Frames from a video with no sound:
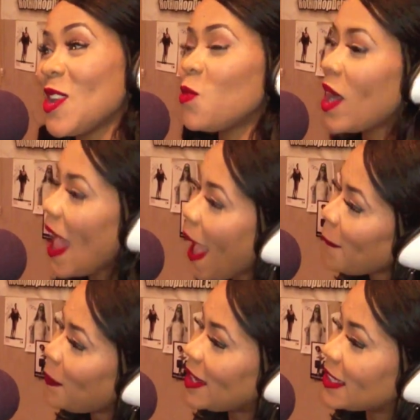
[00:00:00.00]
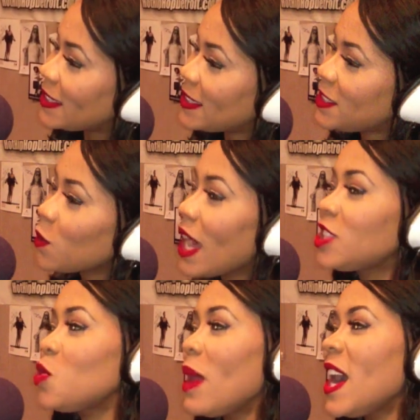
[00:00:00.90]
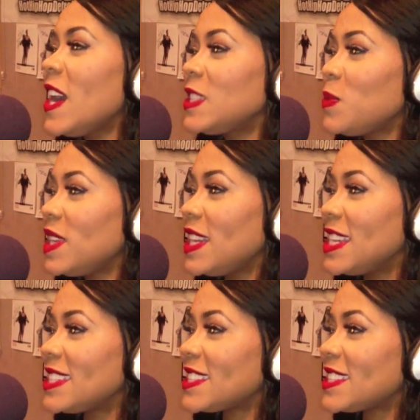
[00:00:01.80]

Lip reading: What happened? So guess who my husband is?